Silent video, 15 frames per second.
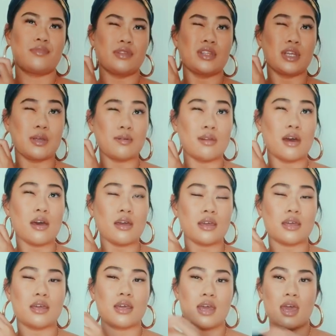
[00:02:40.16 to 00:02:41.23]
New
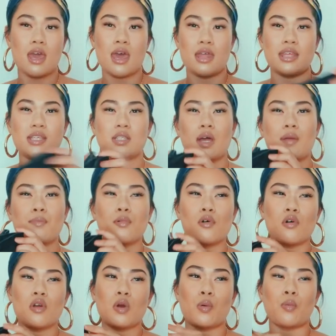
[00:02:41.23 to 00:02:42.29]
Look. This I
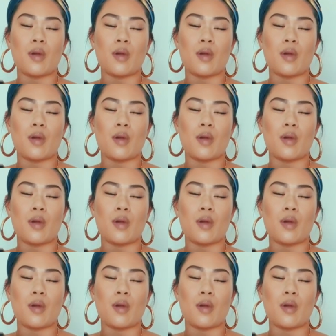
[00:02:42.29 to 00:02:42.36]
bought on a